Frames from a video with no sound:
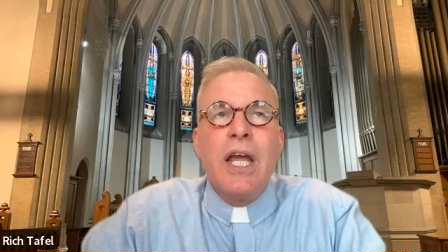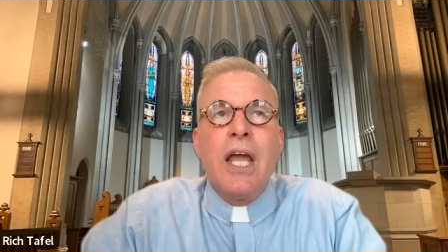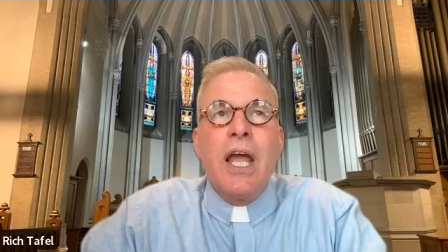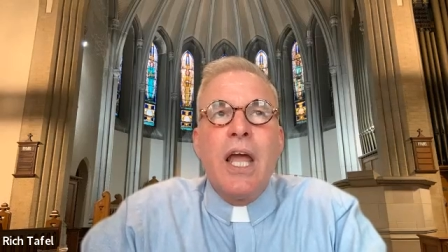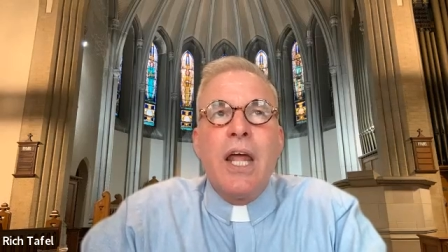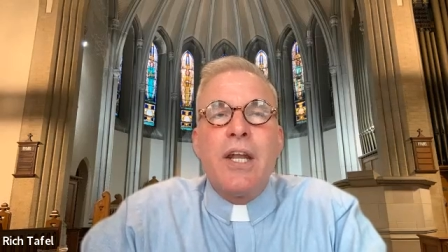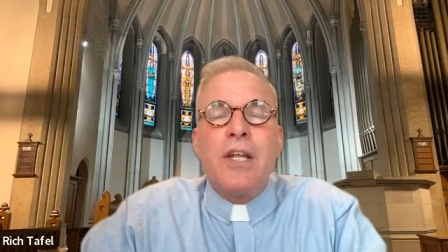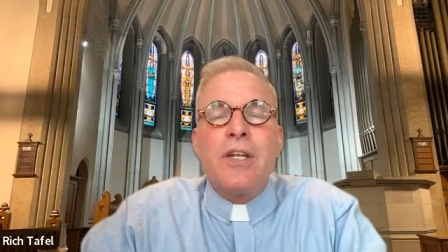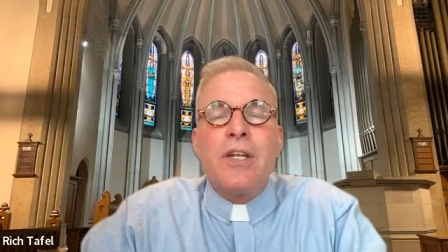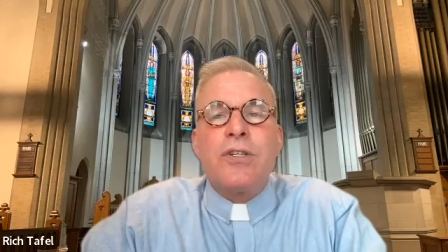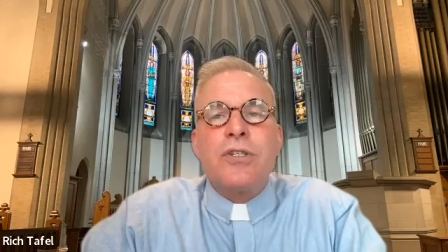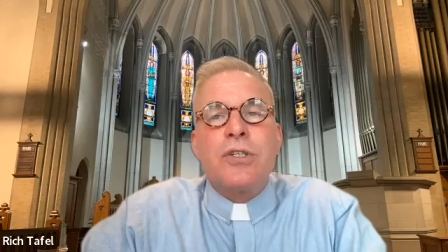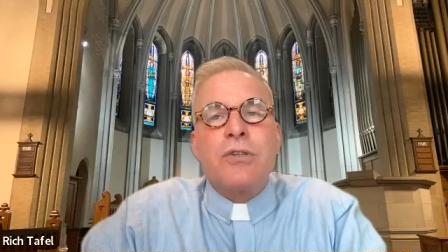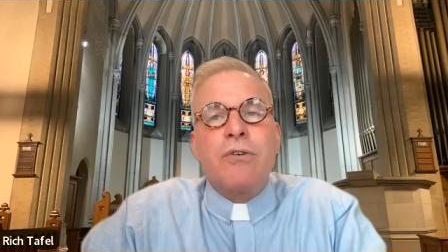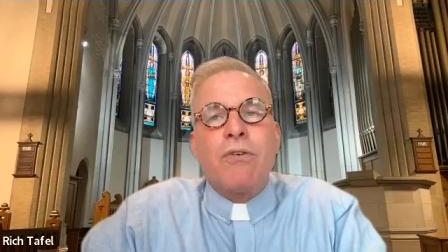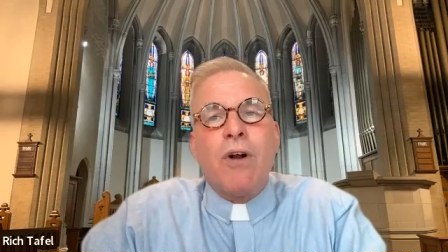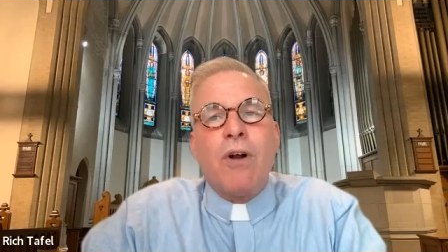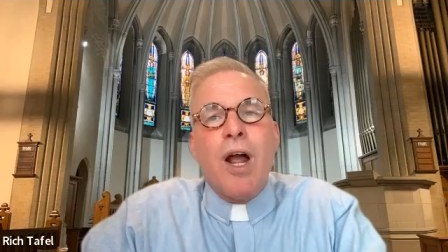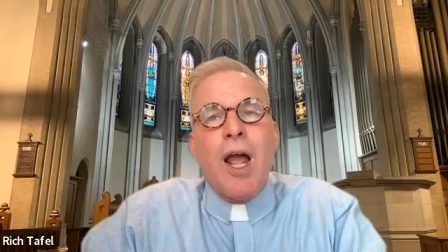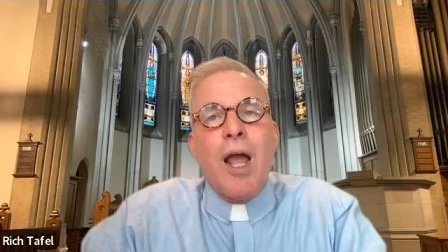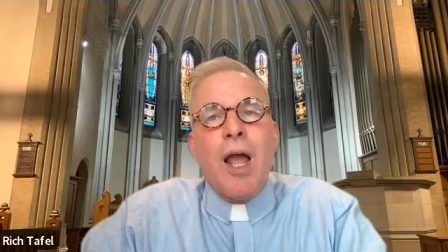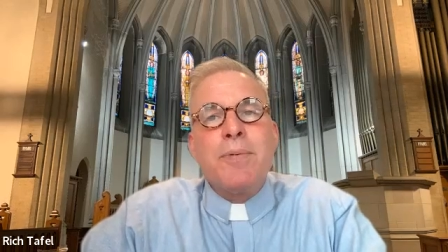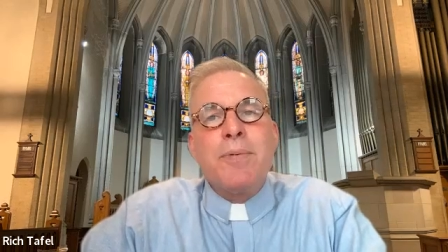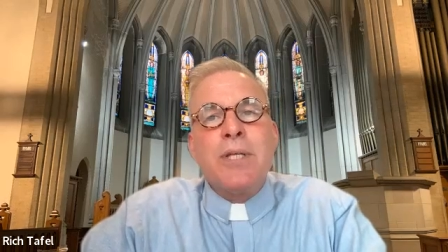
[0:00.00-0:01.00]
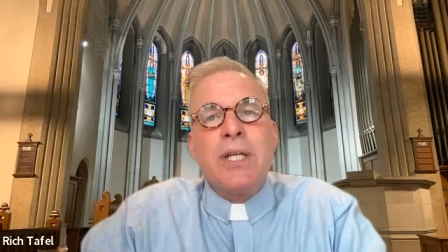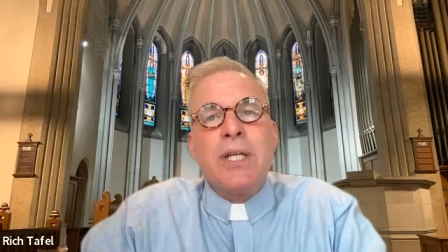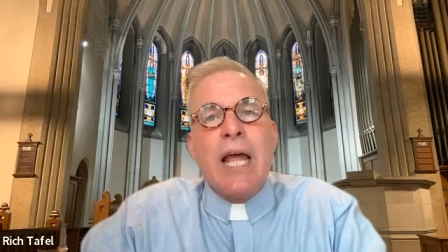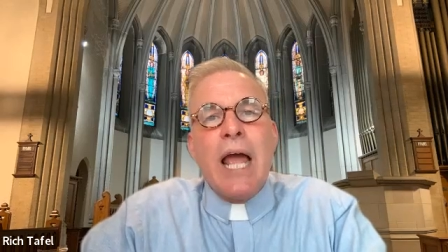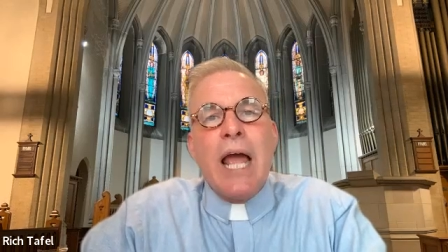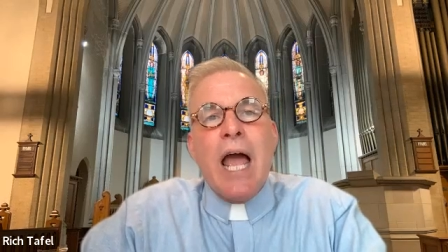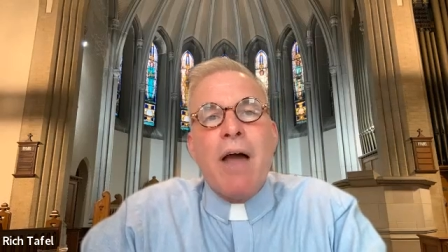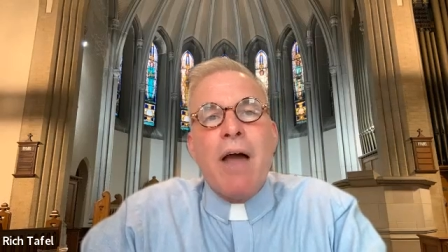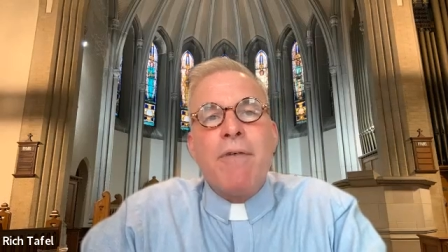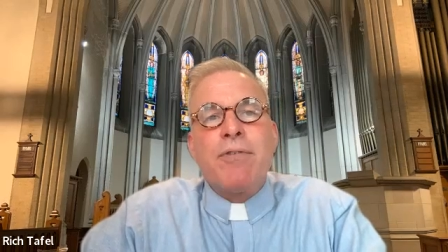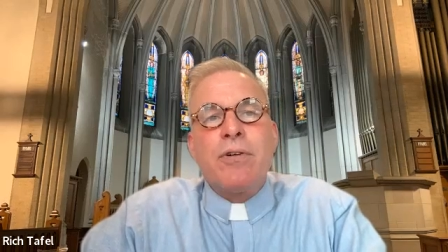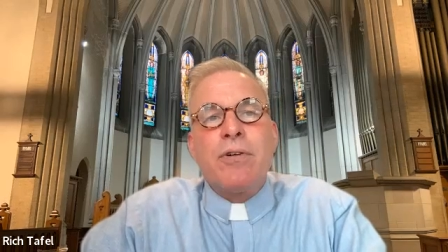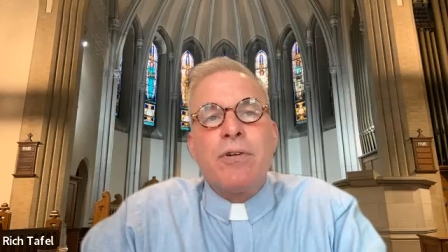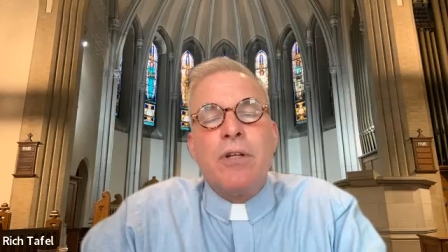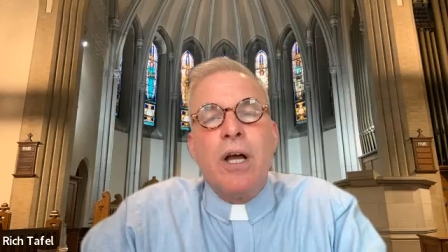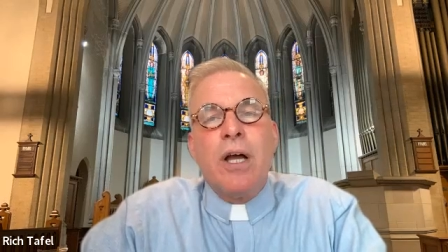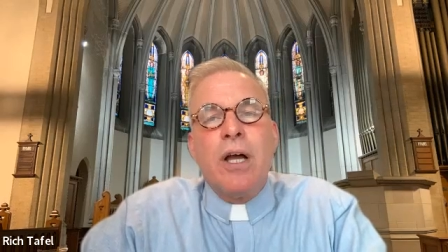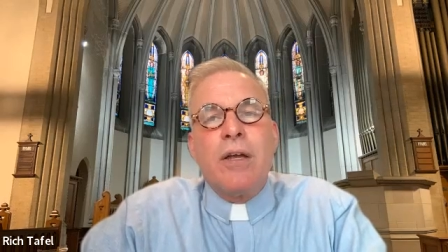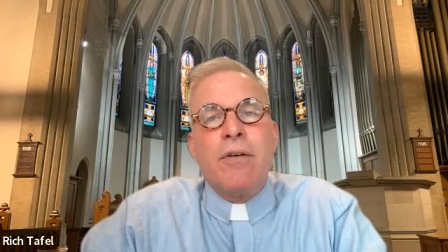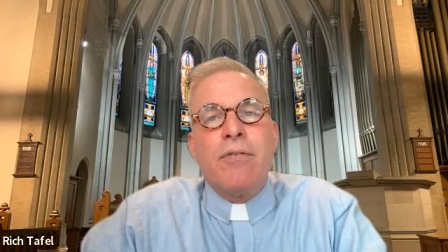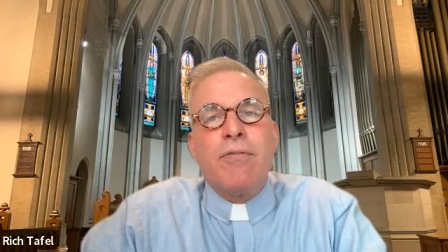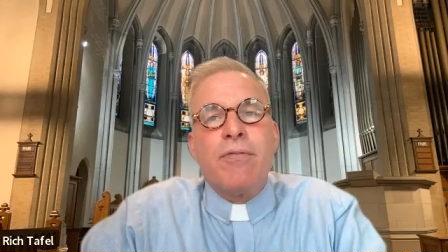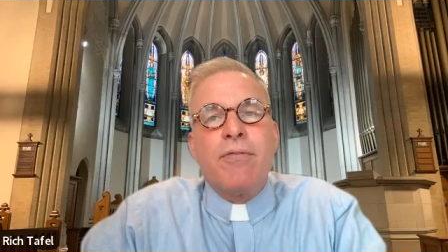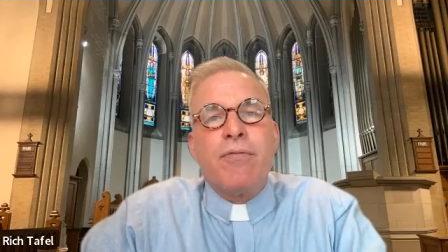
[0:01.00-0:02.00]
and it describes an
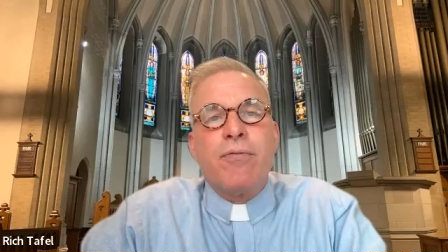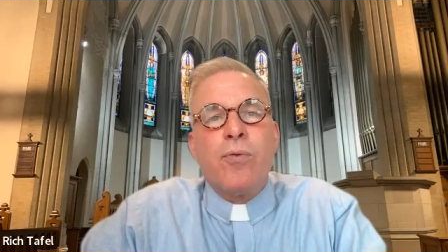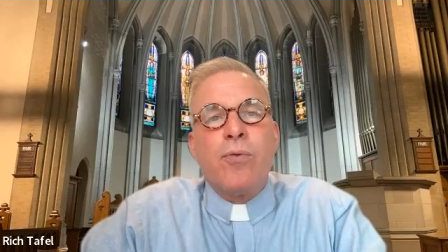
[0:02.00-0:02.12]
afterlife